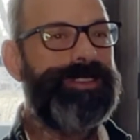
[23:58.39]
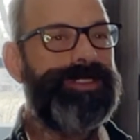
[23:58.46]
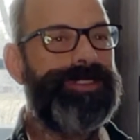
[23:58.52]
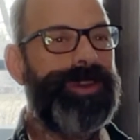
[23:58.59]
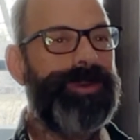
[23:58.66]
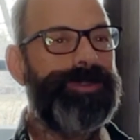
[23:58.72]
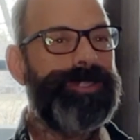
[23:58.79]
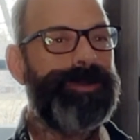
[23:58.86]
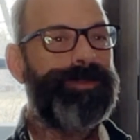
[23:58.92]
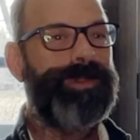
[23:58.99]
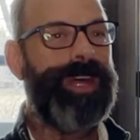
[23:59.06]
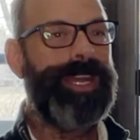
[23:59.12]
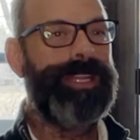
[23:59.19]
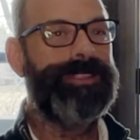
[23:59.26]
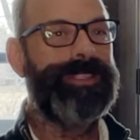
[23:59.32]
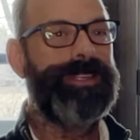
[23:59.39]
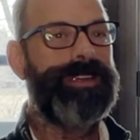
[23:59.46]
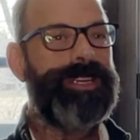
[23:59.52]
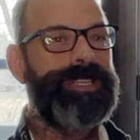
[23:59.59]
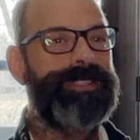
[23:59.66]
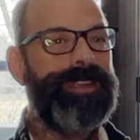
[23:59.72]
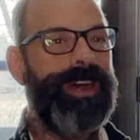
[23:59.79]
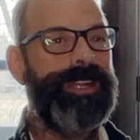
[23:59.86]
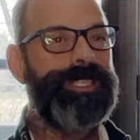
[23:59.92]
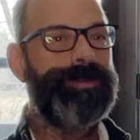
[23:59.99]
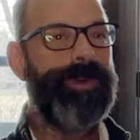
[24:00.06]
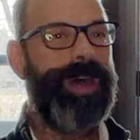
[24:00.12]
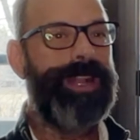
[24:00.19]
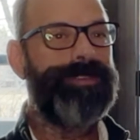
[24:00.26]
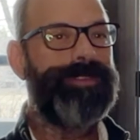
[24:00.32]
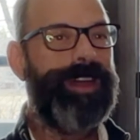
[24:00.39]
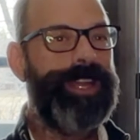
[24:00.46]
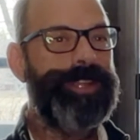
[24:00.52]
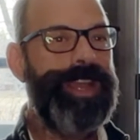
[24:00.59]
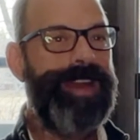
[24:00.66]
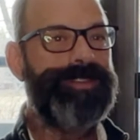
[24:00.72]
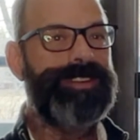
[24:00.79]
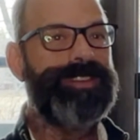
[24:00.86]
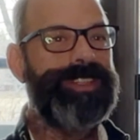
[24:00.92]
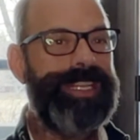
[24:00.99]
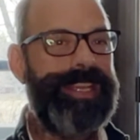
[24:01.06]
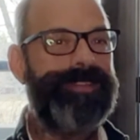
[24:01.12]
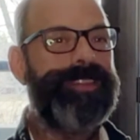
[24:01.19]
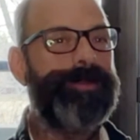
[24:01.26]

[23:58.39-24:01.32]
don't supply lyrics on Spotify. You have to leave the